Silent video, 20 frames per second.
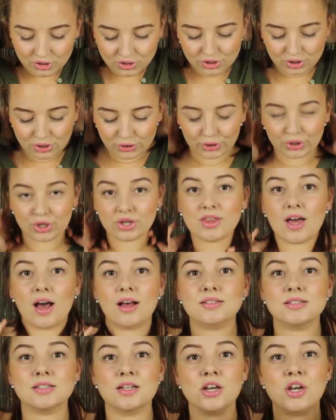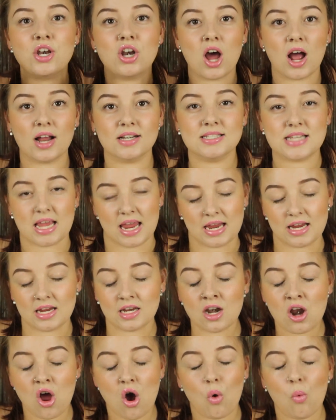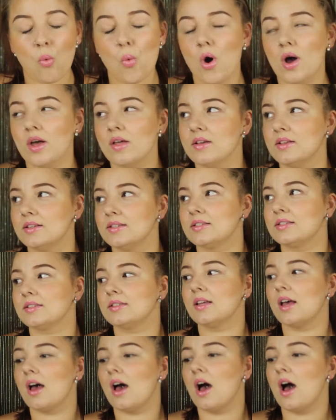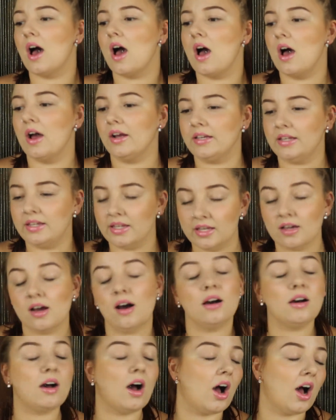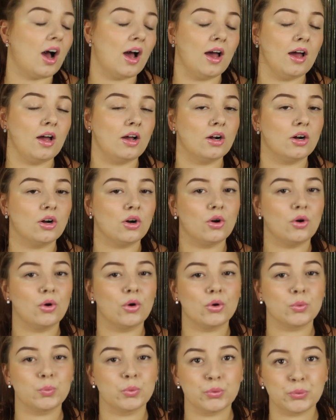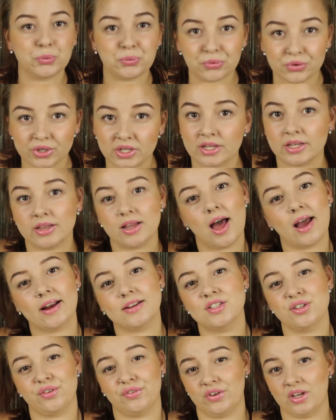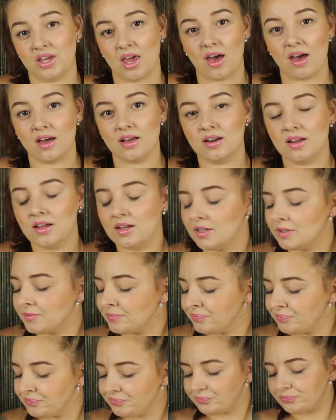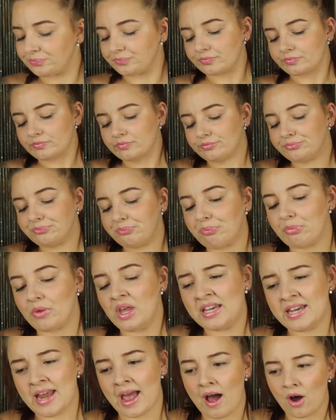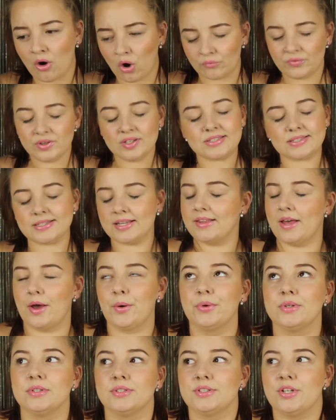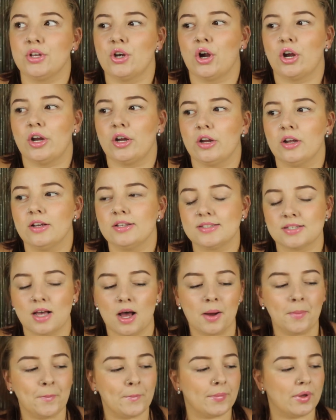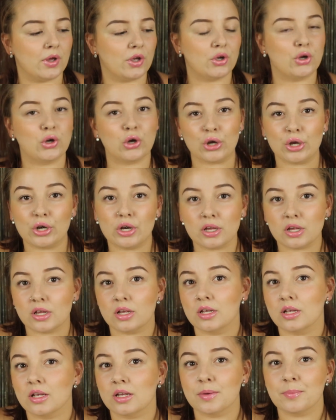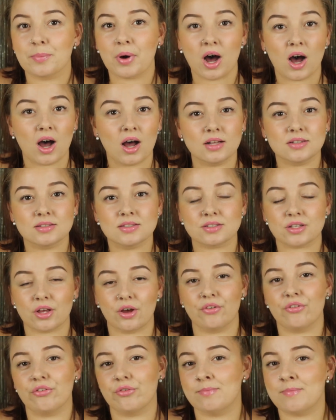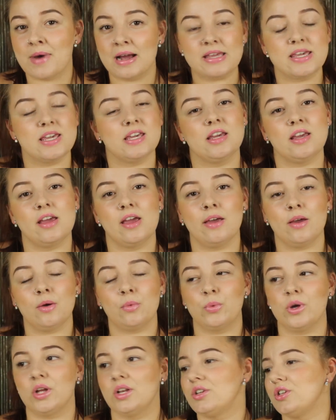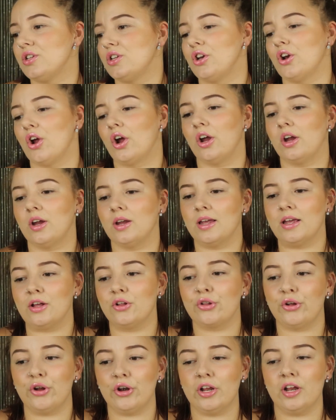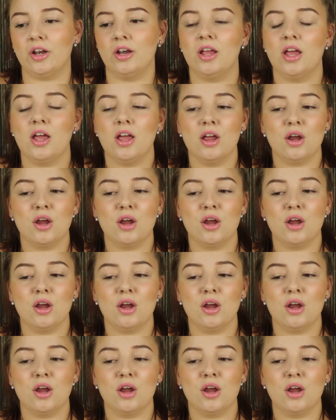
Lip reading: 2019 was a year I would really like to forget. Now, obviously there was, some good parts of my year, which, included